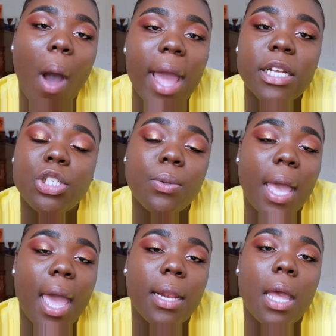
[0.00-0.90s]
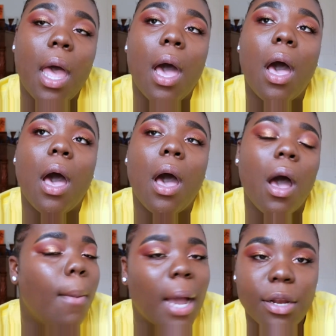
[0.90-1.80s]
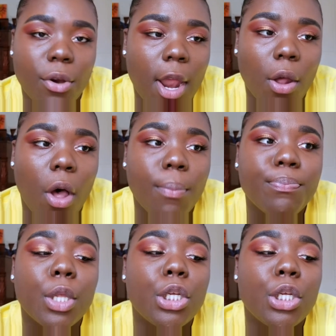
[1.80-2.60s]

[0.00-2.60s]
why did you get a binder at all?